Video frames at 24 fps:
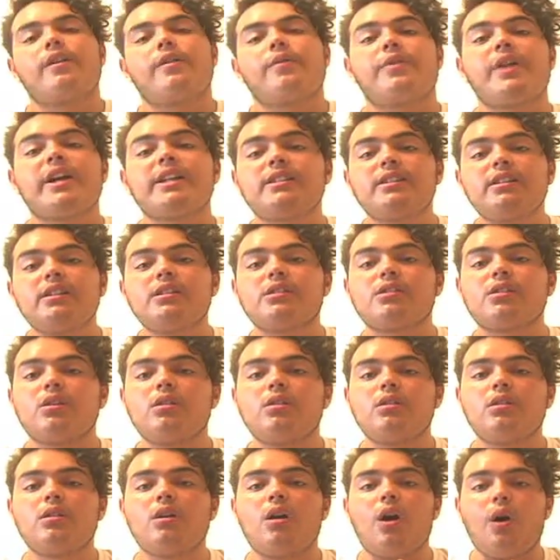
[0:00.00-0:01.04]
That's his
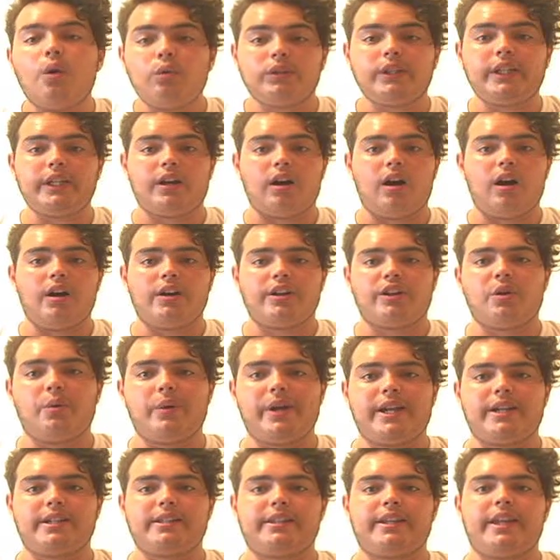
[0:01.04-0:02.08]
only card
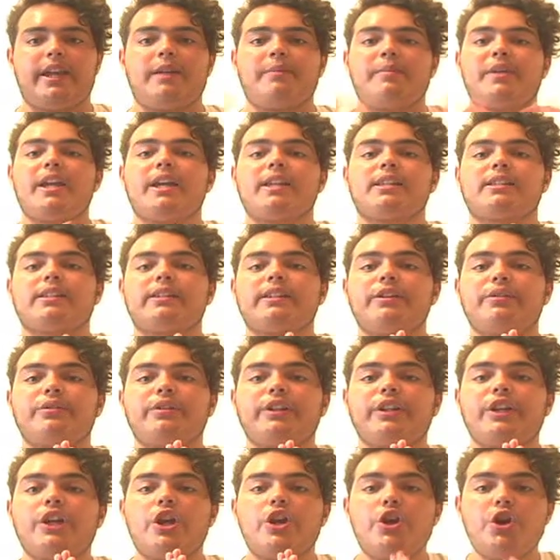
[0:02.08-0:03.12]
going into the game. He has
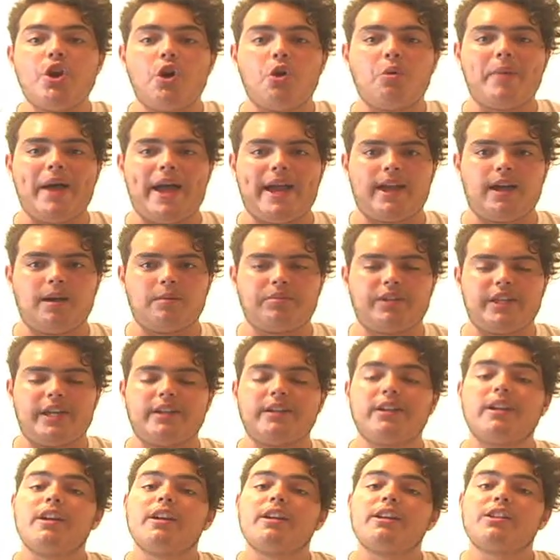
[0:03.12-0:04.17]
literally no backup
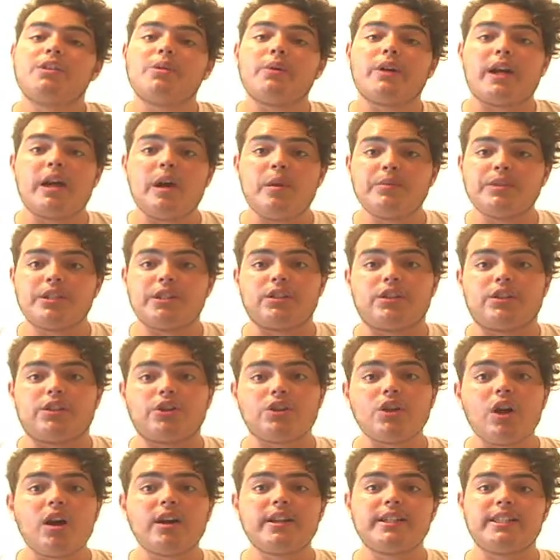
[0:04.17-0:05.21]
plan. So it comes as a
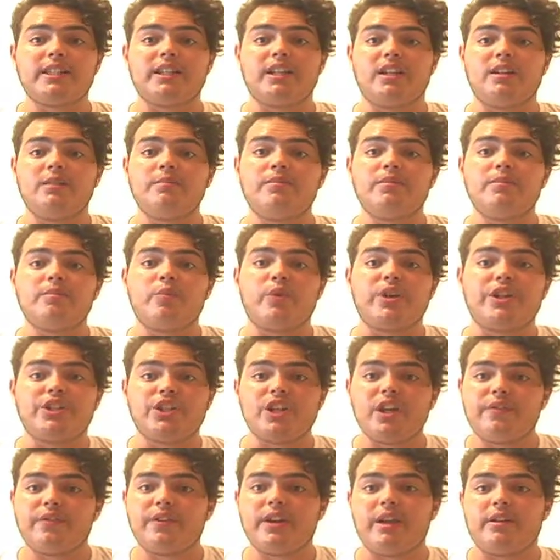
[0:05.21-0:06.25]
shock to him when
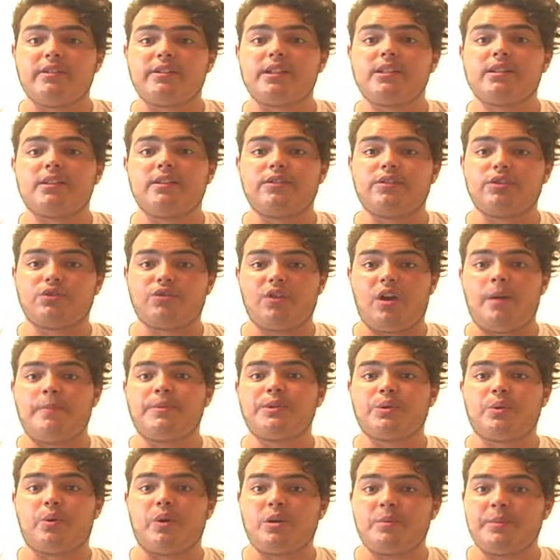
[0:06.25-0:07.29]
Jeff announces that the
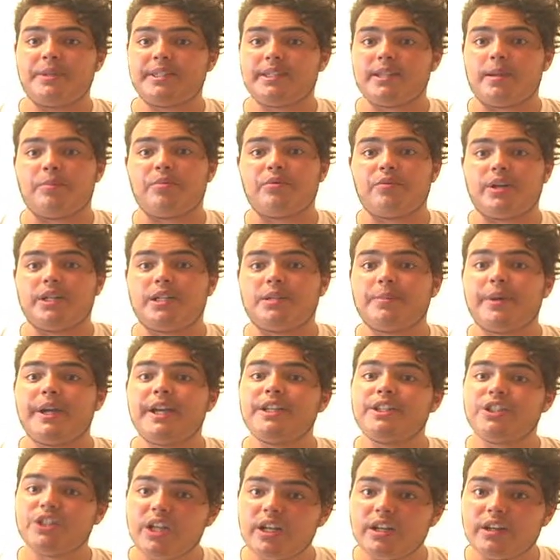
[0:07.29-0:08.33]
tribes are going to be separated
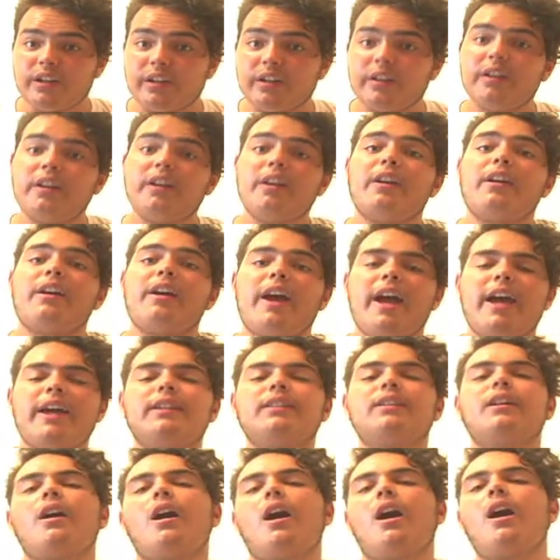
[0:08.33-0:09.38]
by gender.
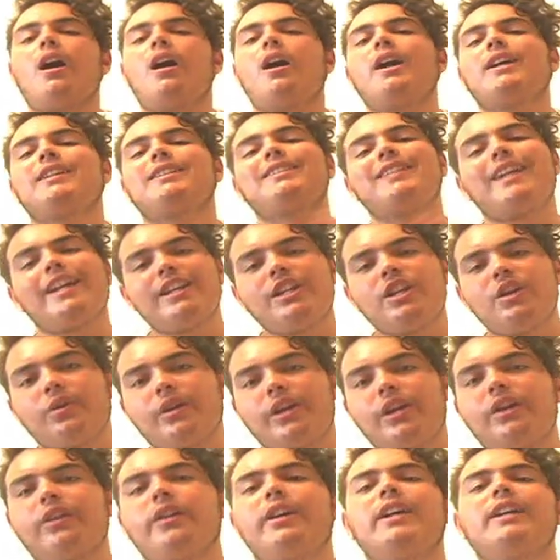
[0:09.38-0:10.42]
And a side
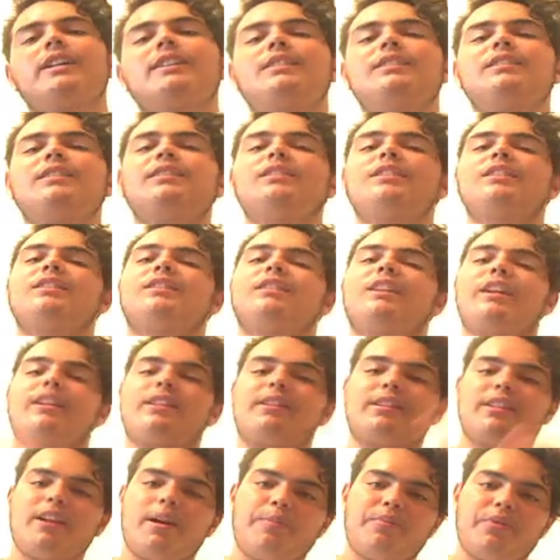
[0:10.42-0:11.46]
note here, this is just a
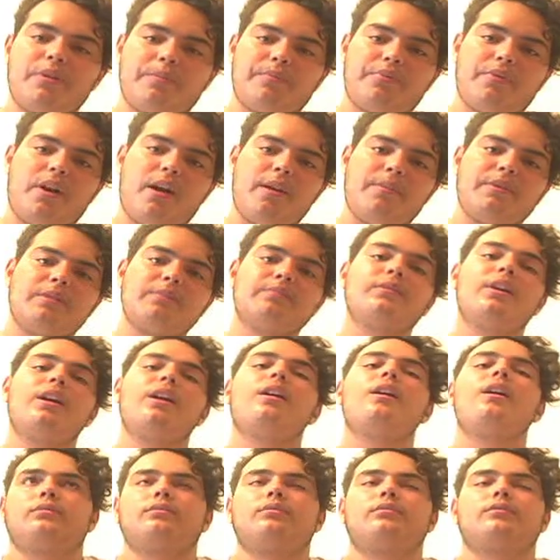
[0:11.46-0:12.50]
separate problem.
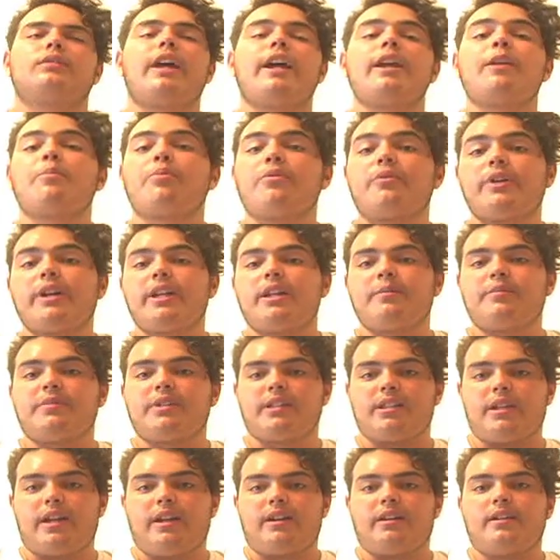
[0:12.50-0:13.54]
Like Peridium
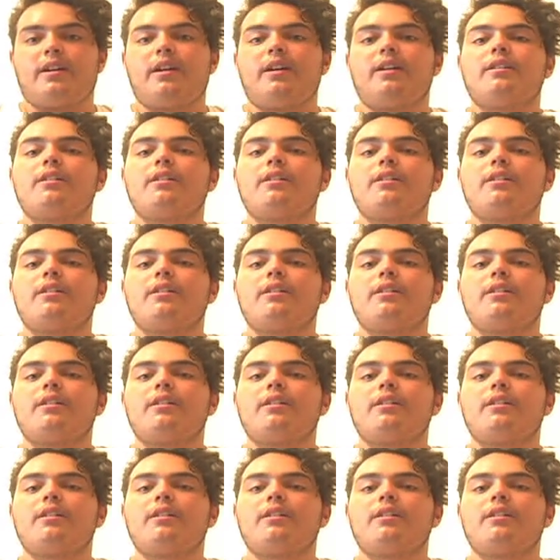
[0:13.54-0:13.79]
said,